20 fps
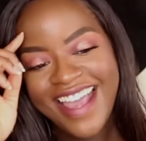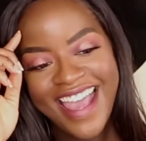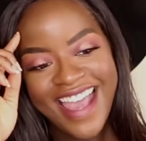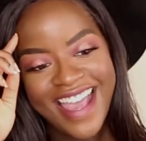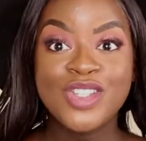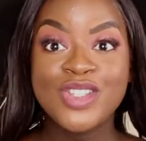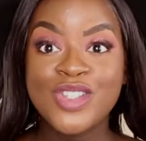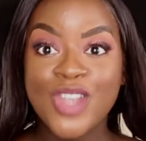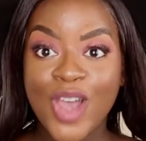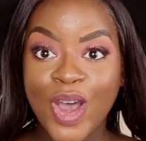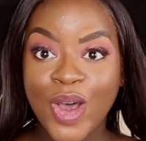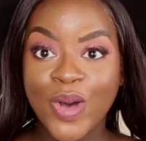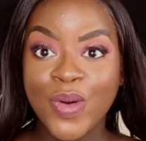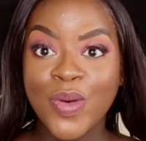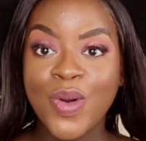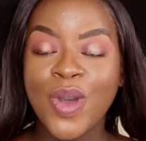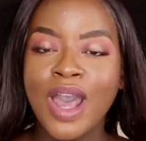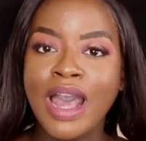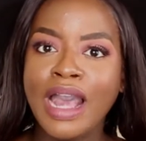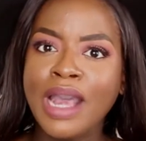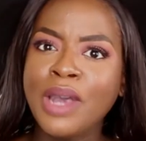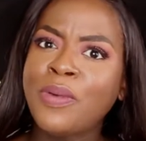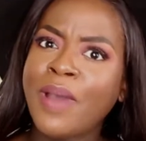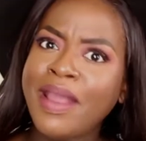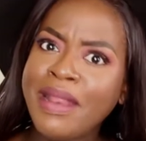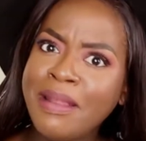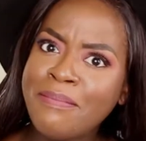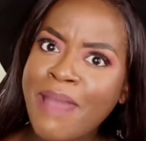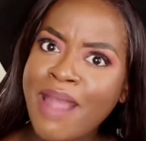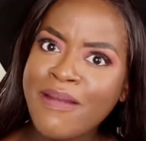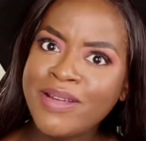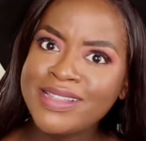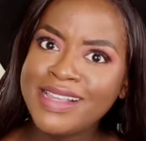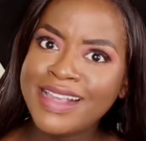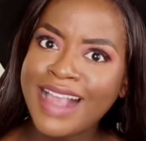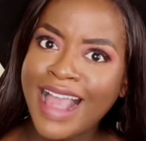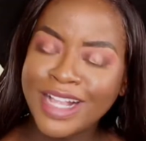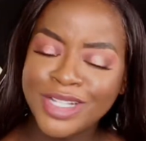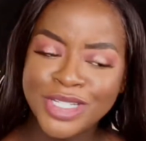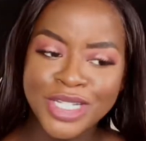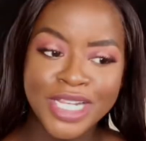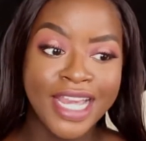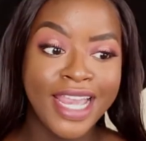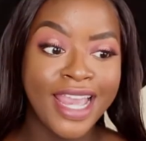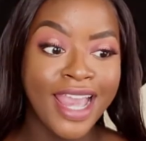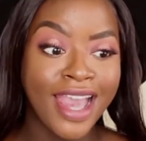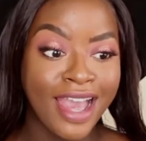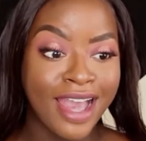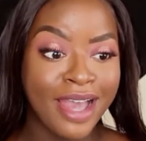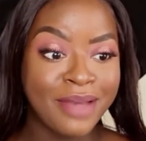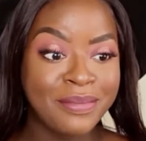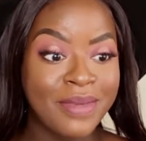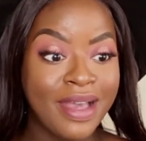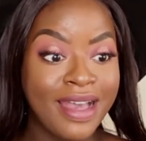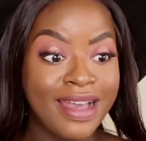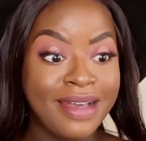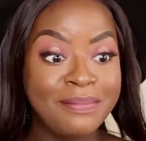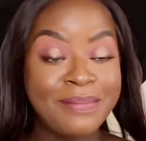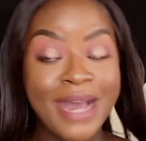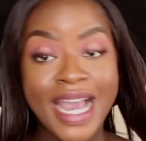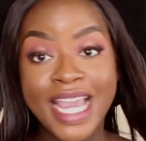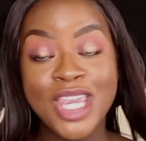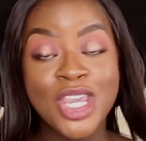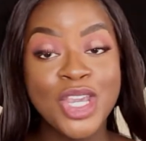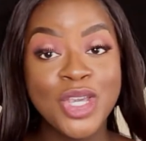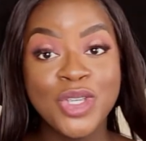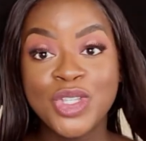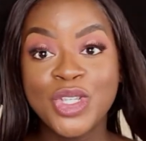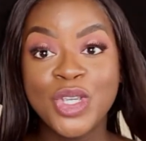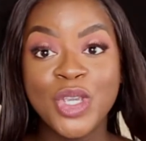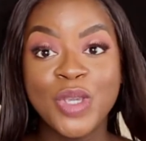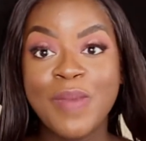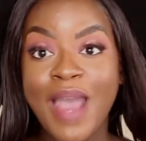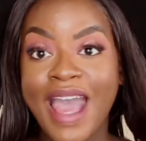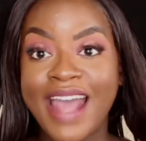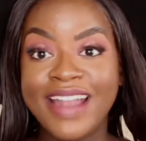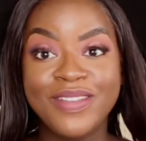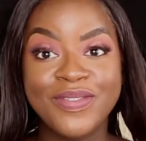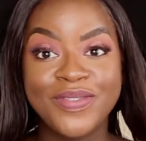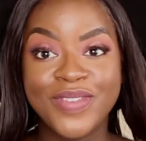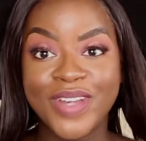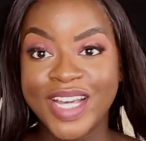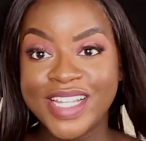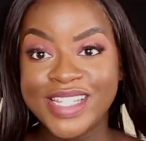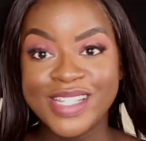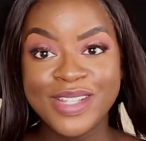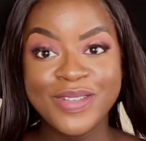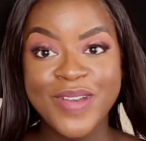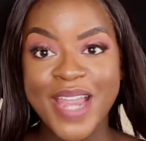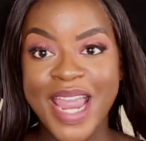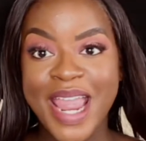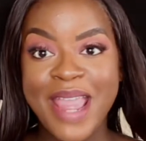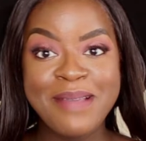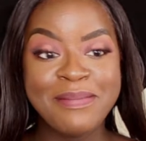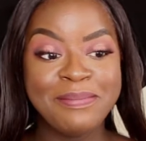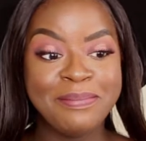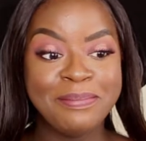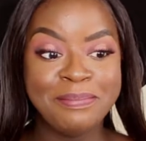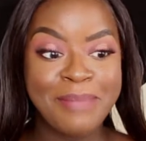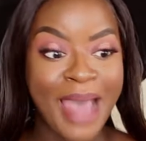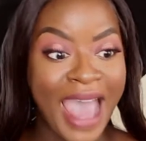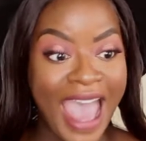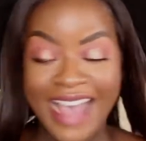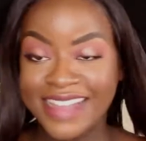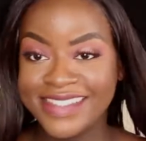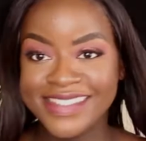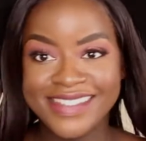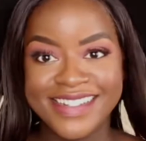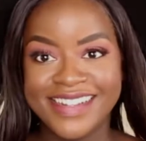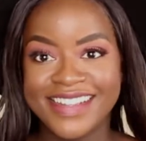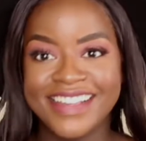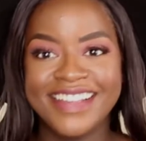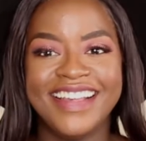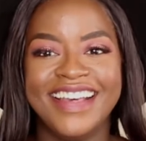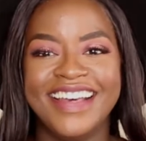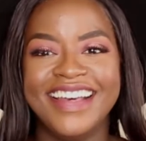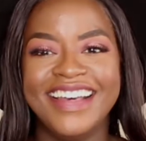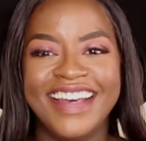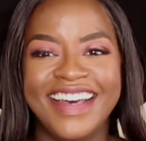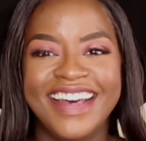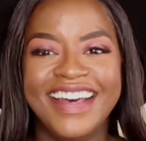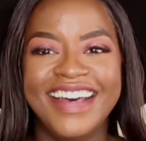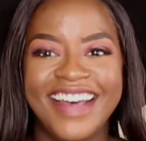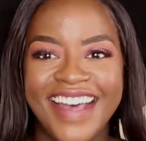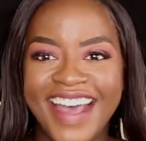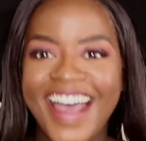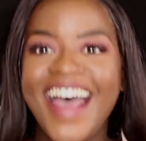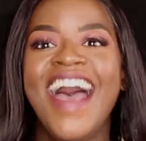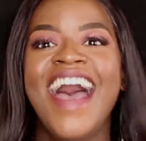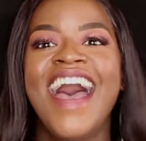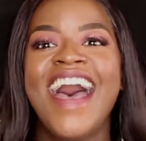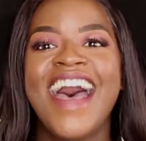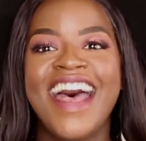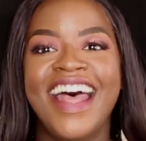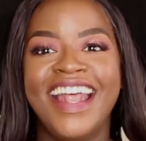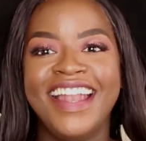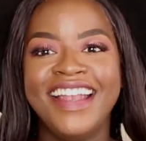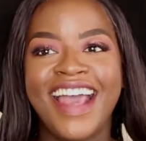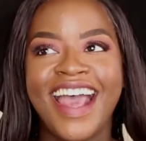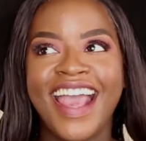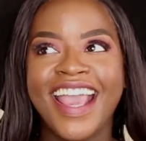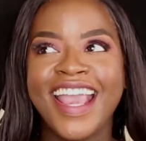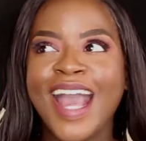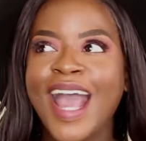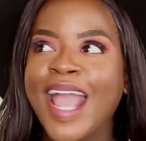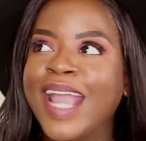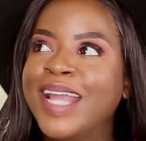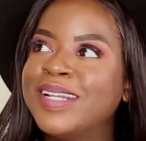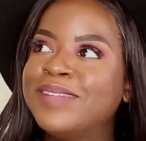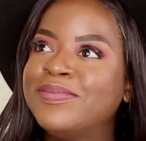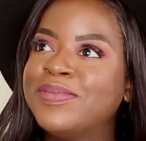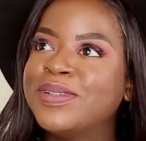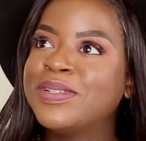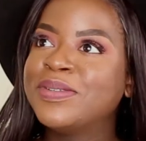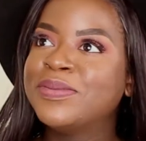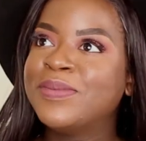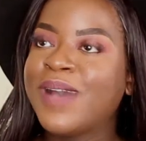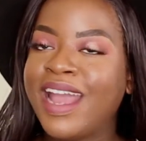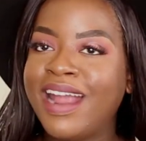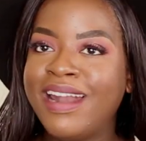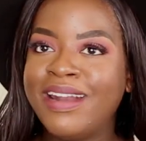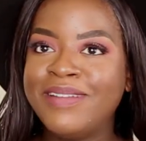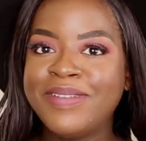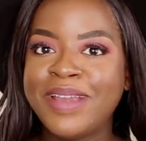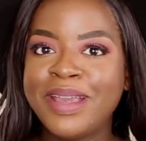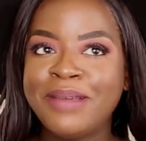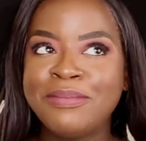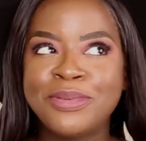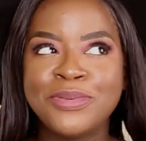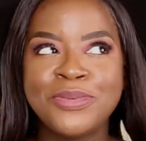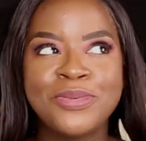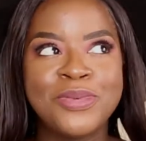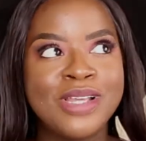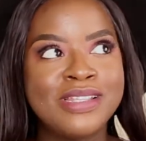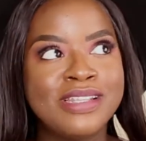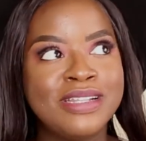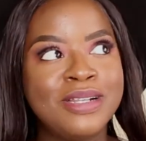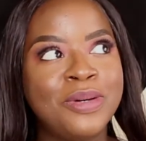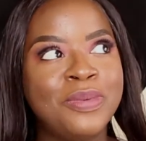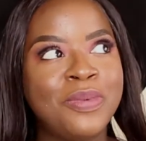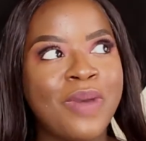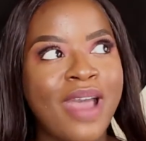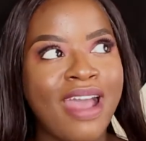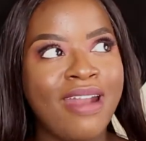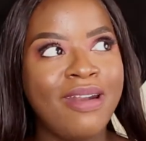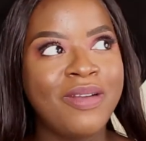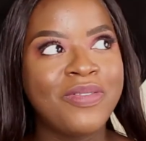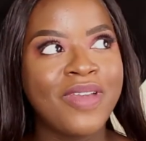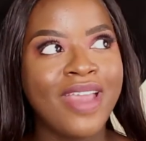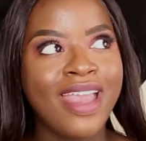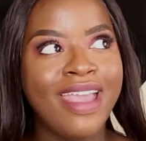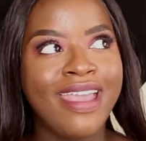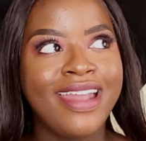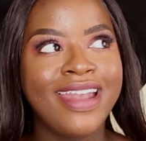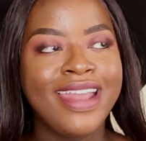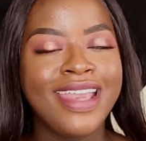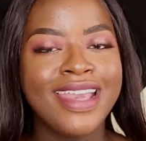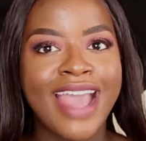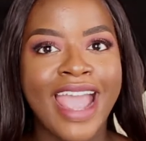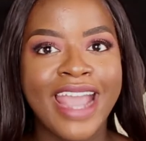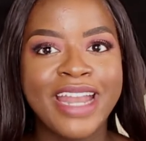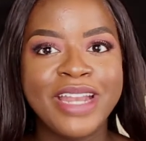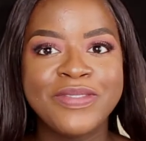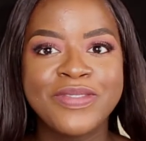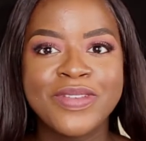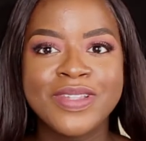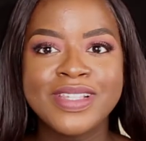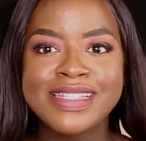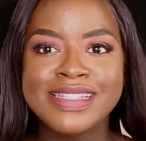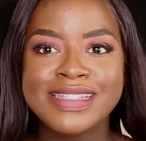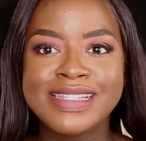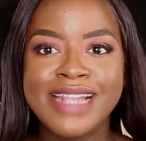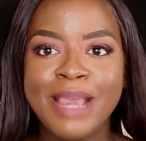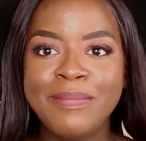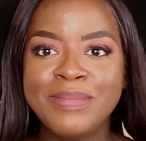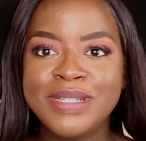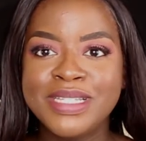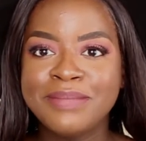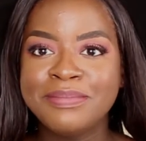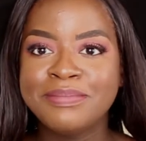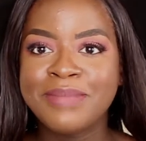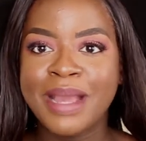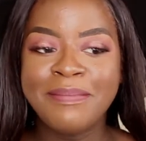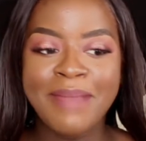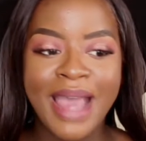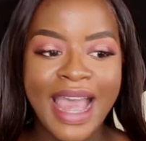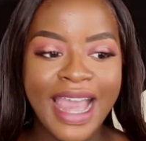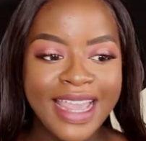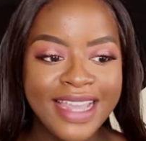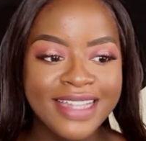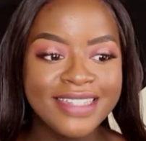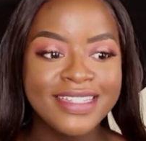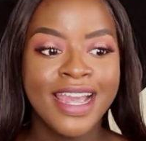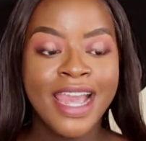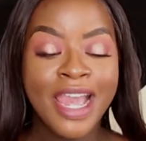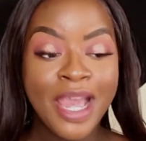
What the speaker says: So, quite embarrassing actually. My YouTube anniversary passed. And I kind of was aware of it, but wasn't aware of it, and it kind of slipped my mind.